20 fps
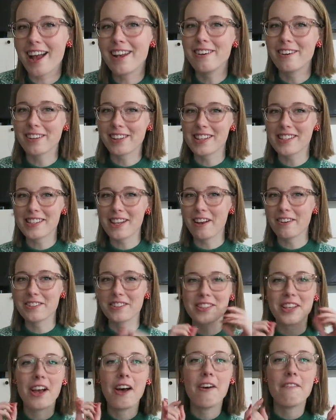I know that
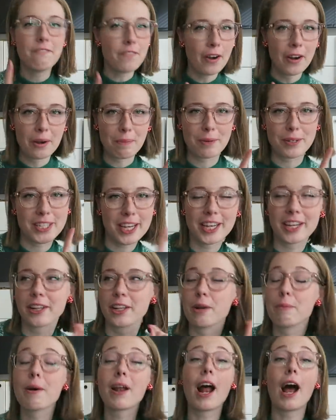sounds very
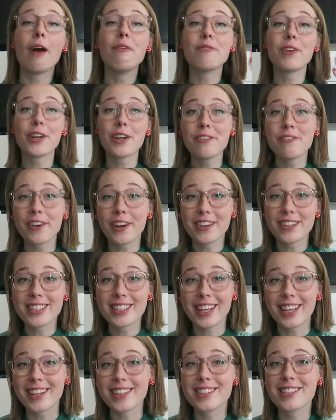particular, but I'm very fair
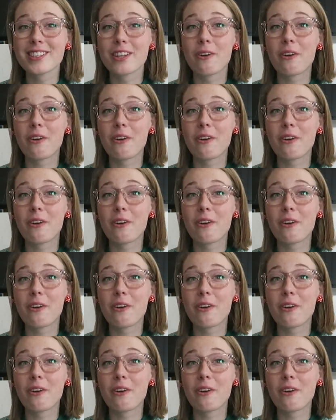skinned,